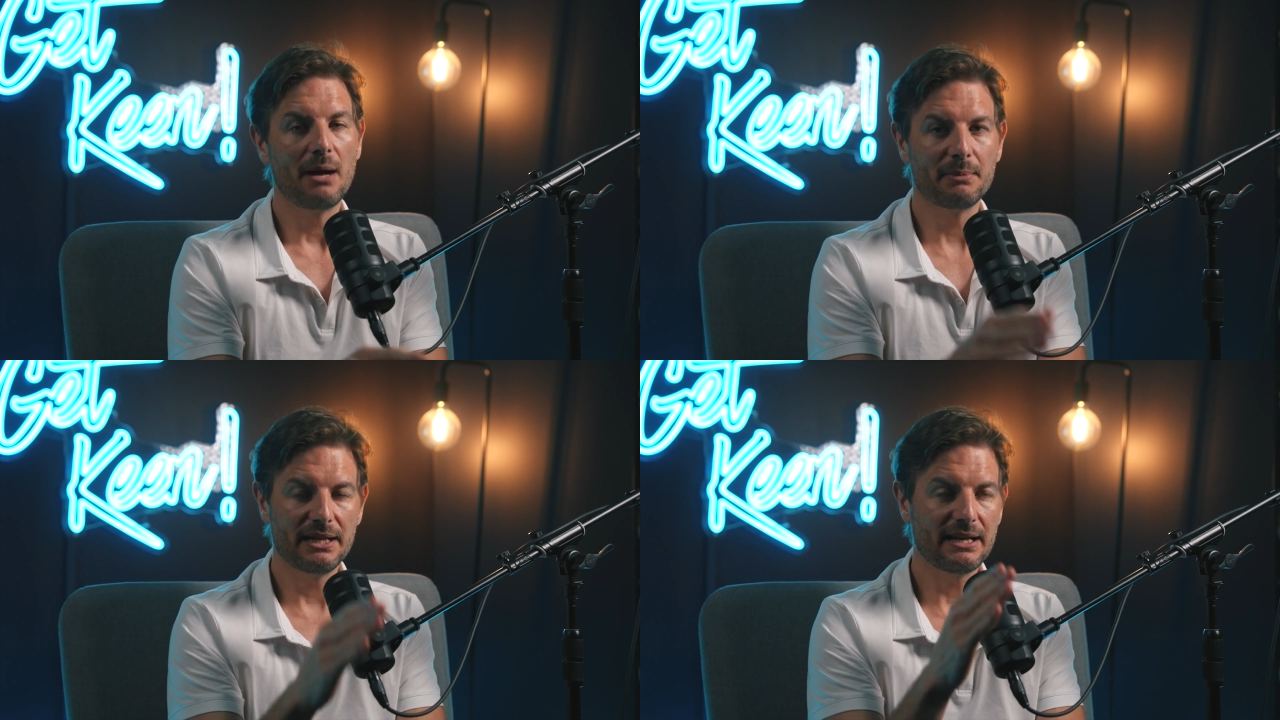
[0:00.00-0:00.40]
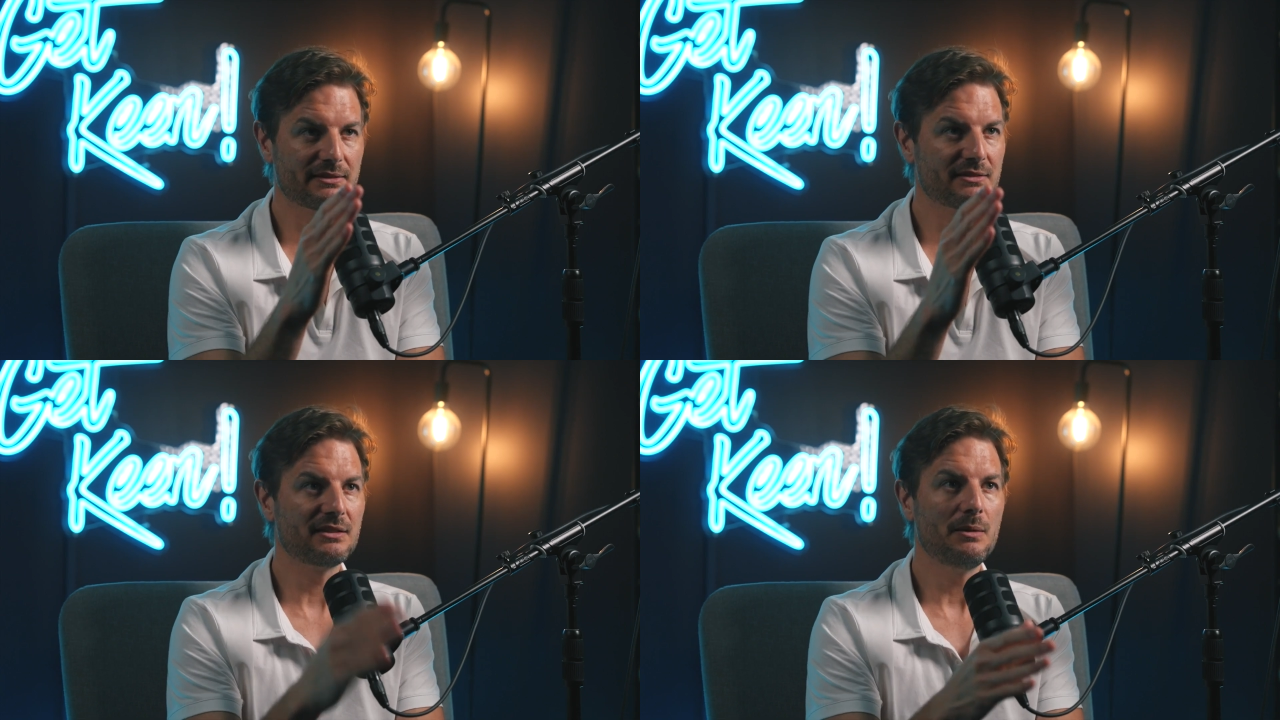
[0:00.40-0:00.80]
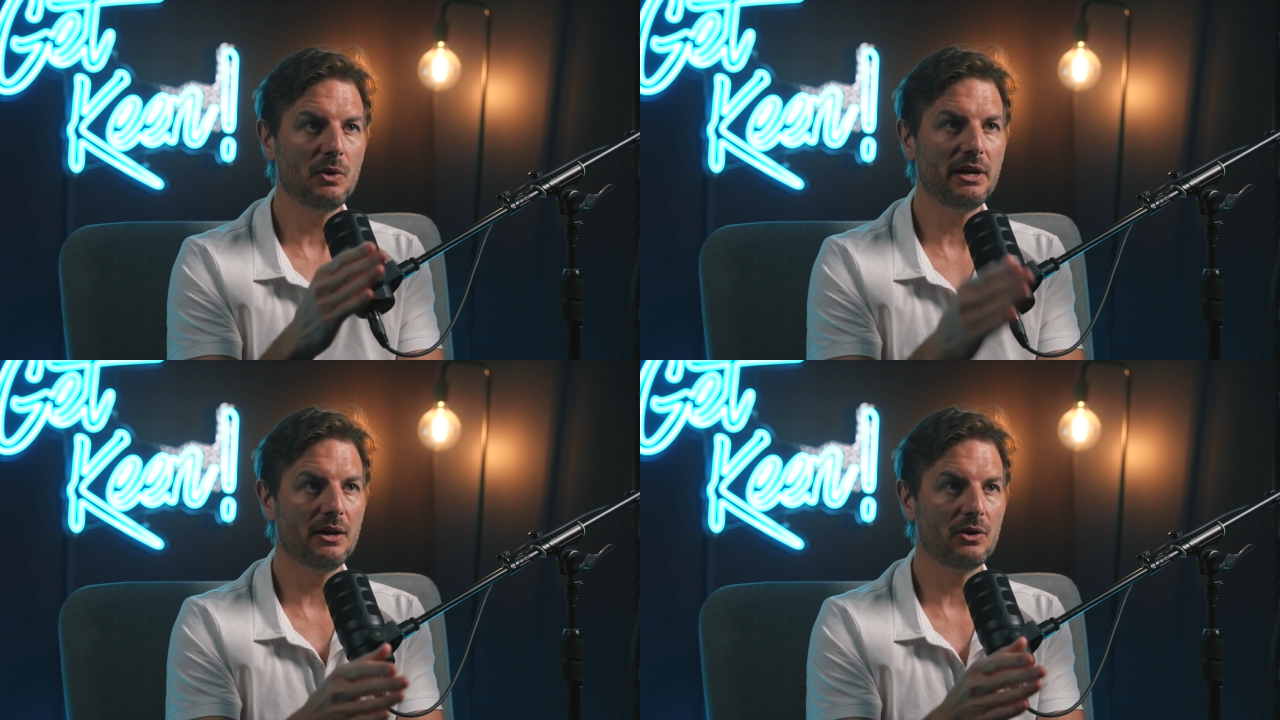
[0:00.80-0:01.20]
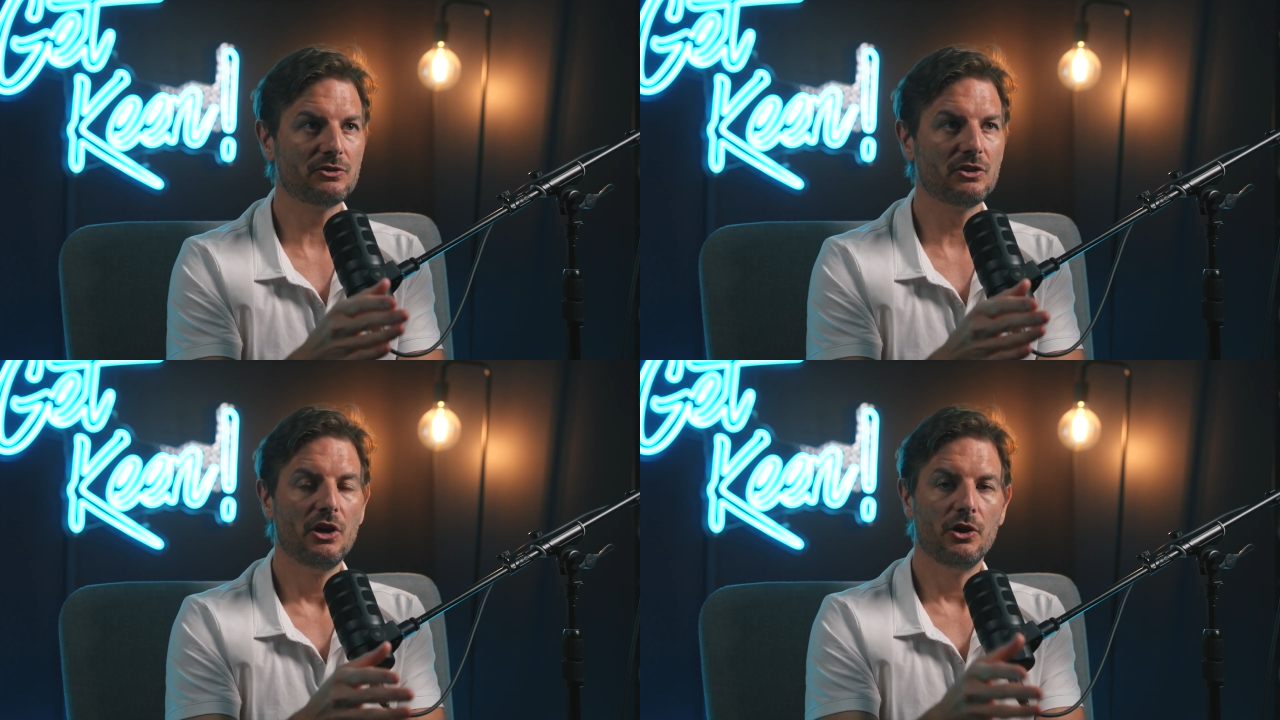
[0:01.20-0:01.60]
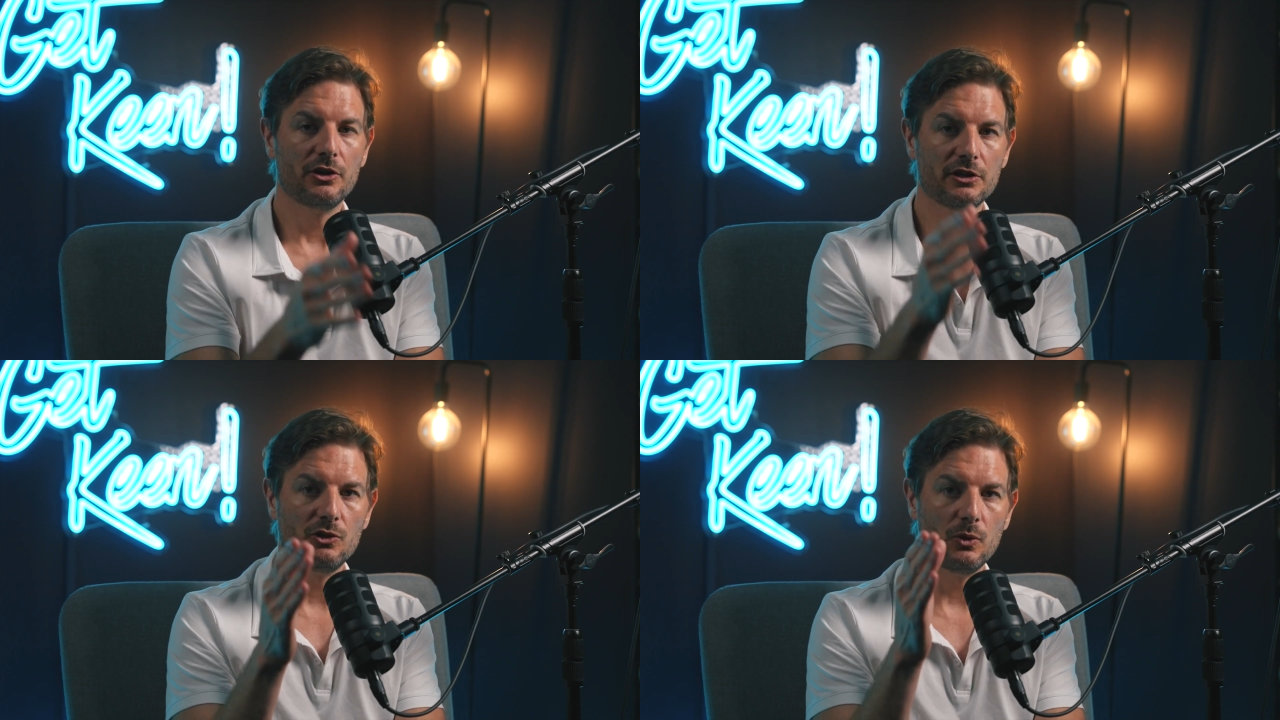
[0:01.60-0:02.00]
I'm going to get someone else
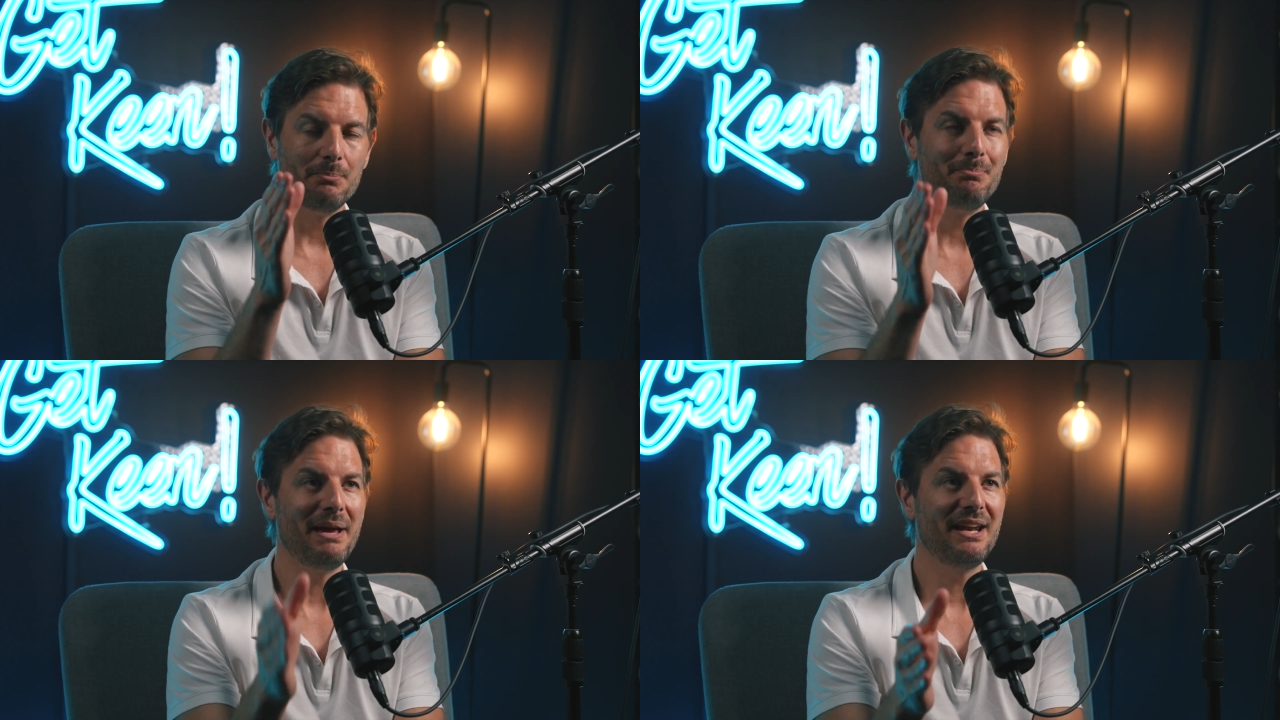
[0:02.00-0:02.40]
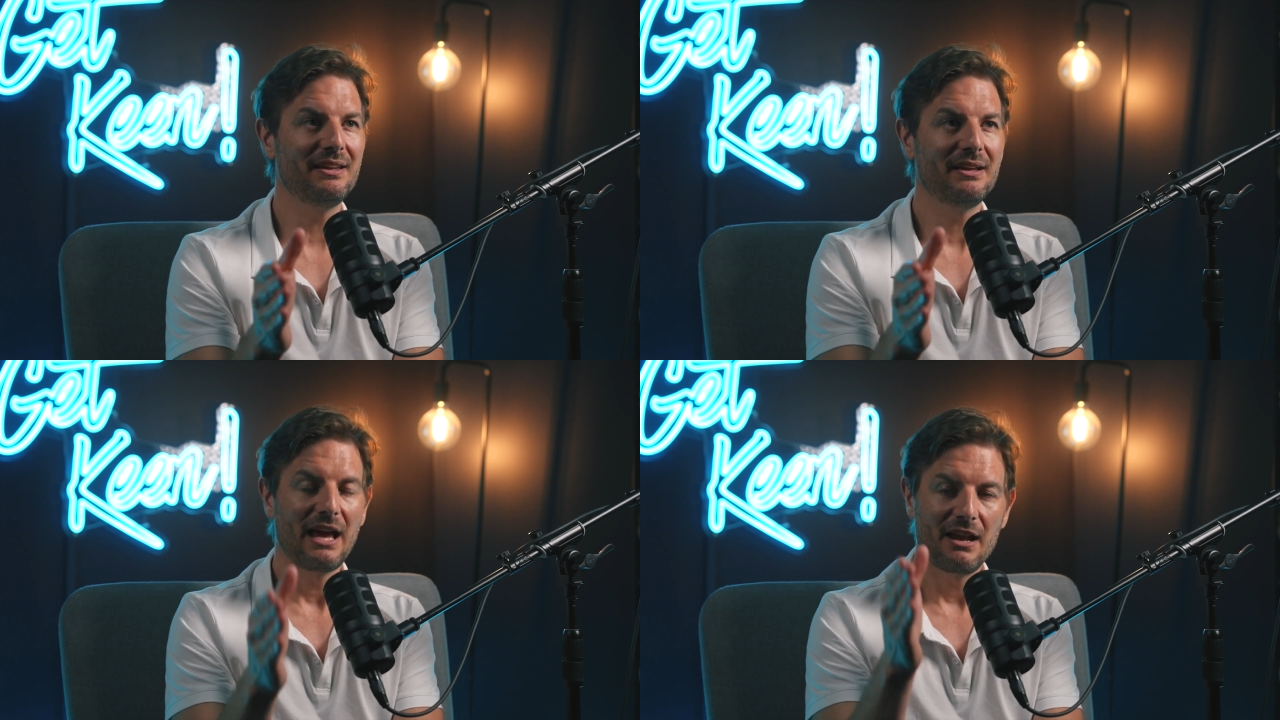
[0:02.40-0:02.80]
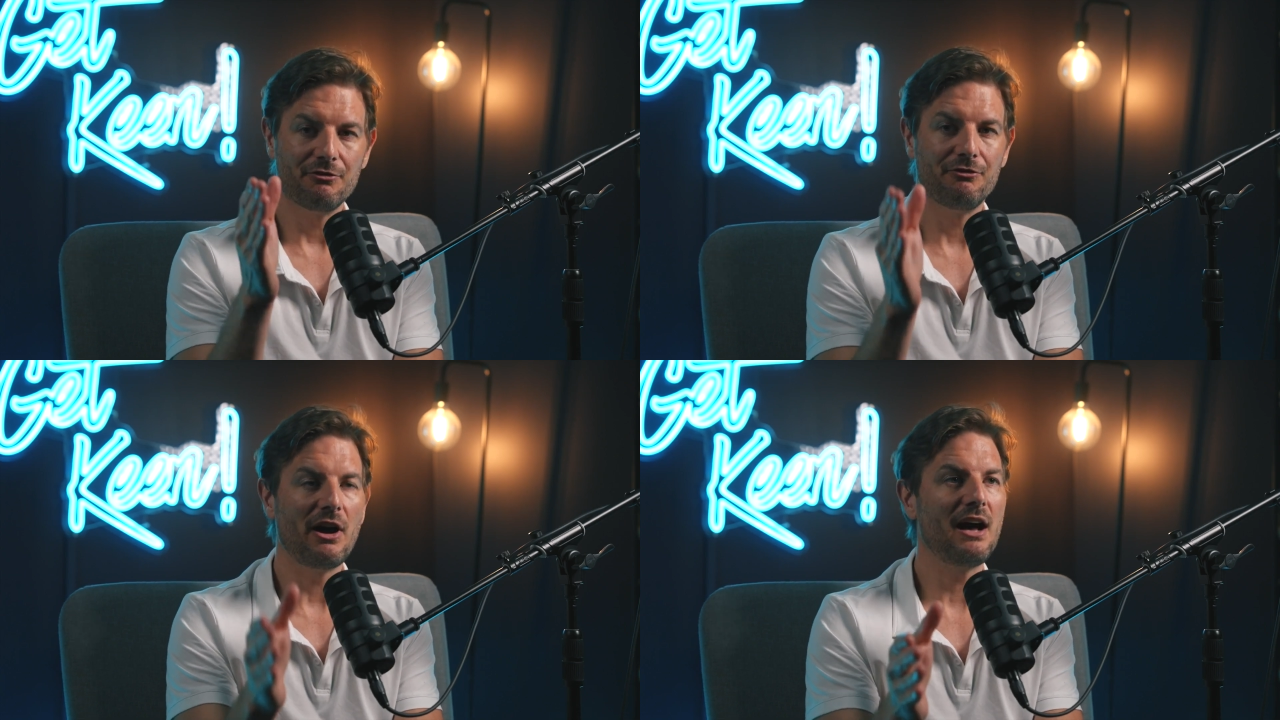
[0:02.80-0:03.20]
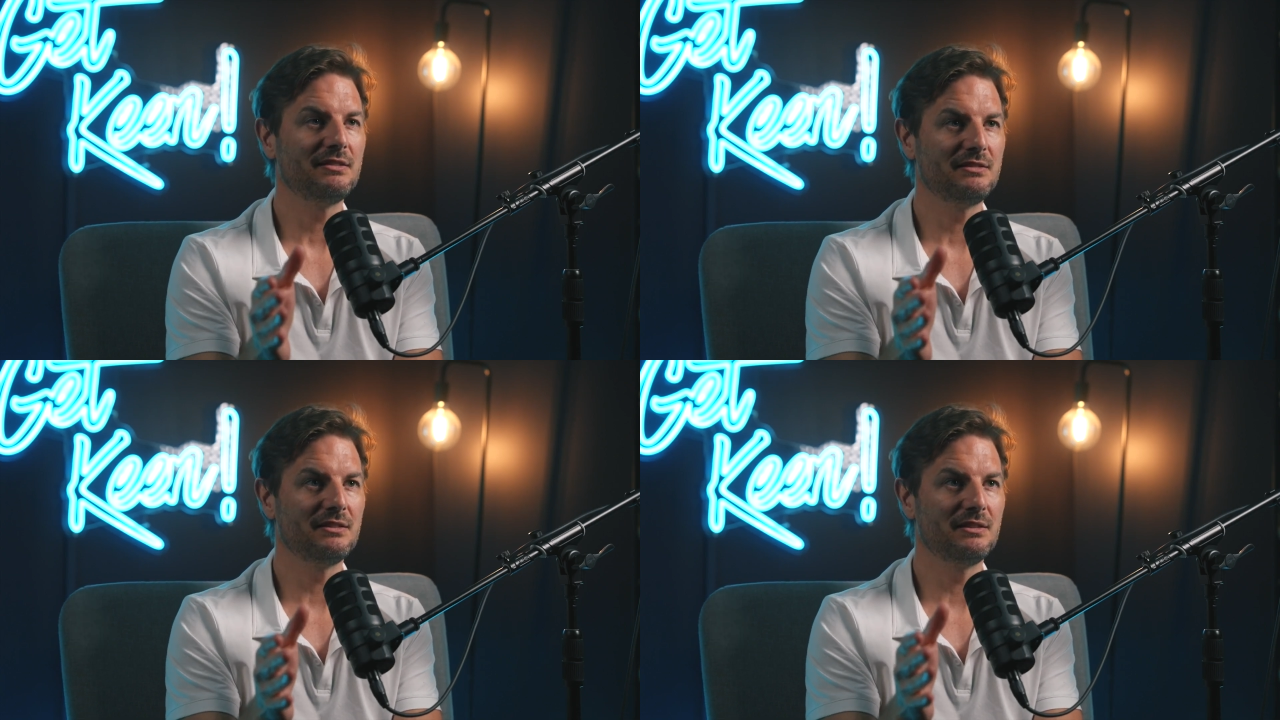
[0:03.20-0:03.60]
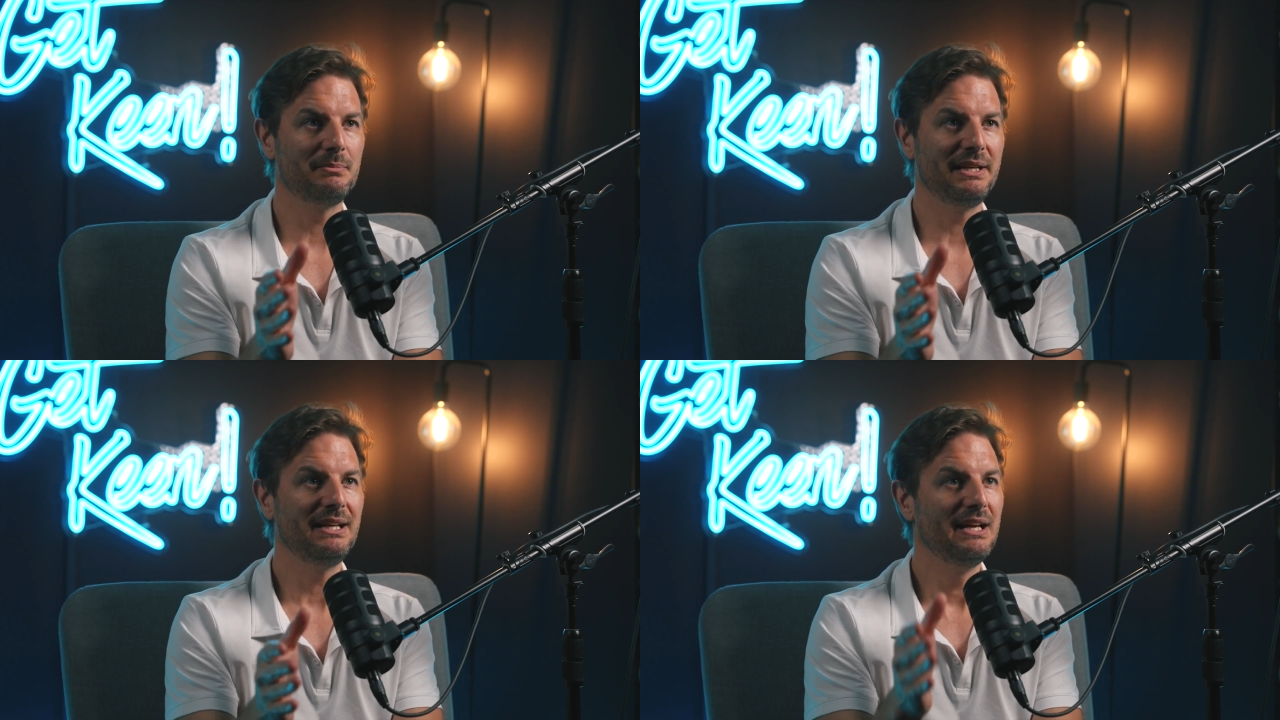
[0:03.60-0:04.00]
who can do it better and faster
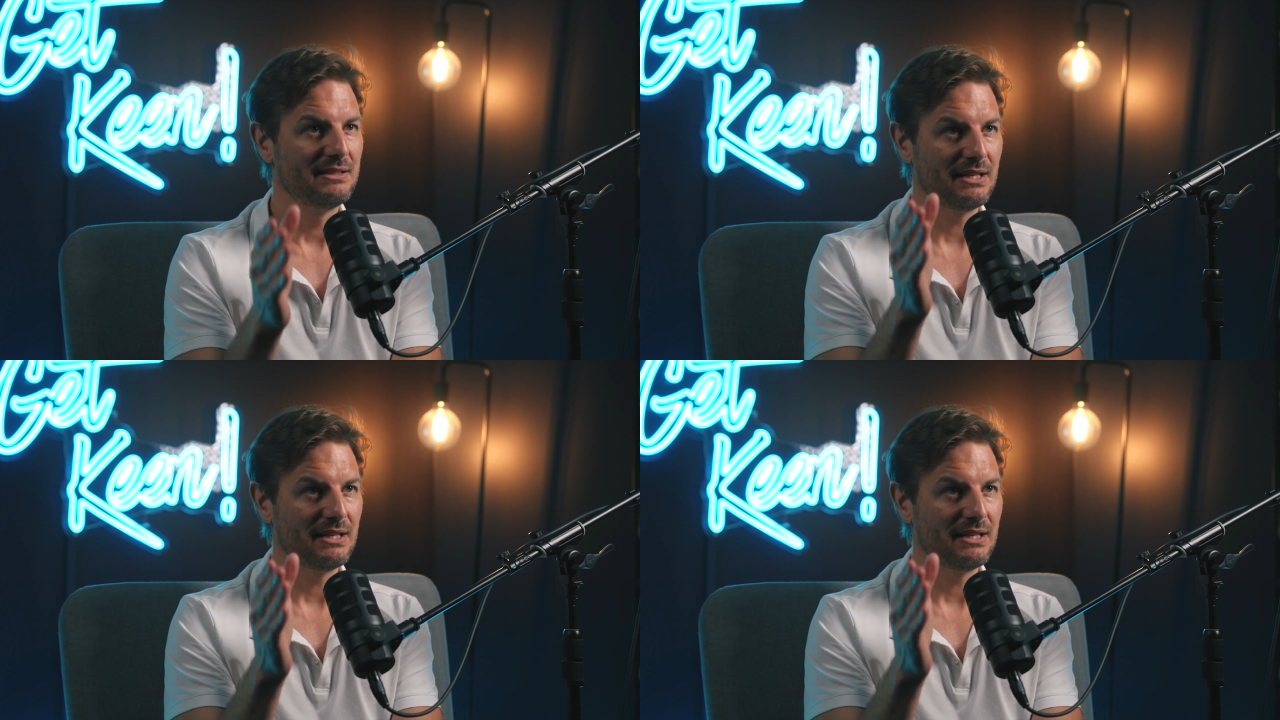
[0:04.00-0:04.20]
than me